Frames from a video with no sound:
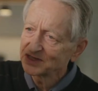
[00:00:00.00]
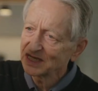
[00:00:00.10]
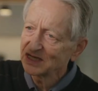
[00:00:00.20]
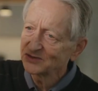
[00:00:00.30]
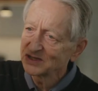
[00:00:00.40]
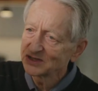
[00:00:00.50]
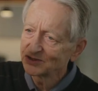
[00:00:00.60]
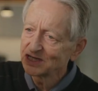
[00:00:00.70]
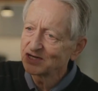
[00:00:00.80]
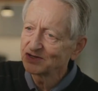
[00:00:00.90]
to increase or
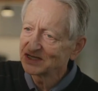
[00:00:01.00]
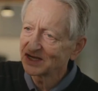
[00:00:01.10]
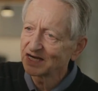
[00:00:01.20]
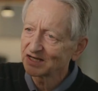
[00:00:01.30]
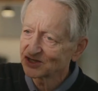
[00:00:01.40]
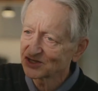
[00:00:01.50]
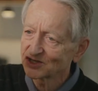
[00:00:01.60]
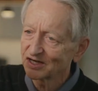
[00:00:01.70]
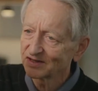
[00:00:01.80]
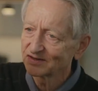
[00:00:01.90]
decrease the connection
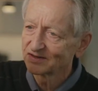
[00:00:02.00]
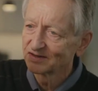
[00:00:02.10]
strength?